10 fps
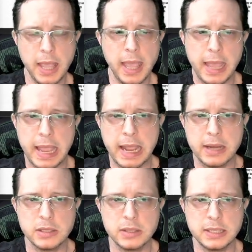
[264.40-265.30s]

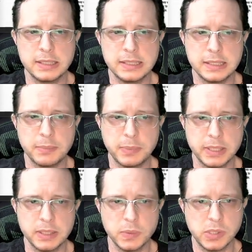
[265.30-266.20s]
and the
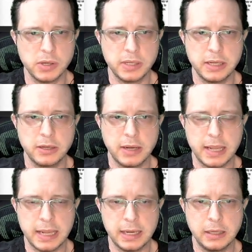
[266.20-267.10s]
disciplines, which are here
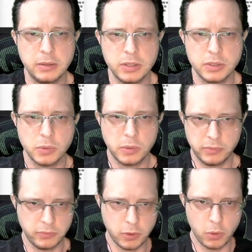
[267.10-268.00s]
in the sort
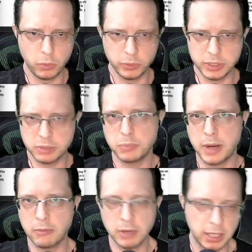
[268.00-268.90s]
of goldish
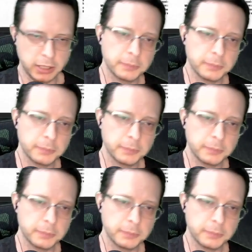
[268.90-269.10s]
brown color.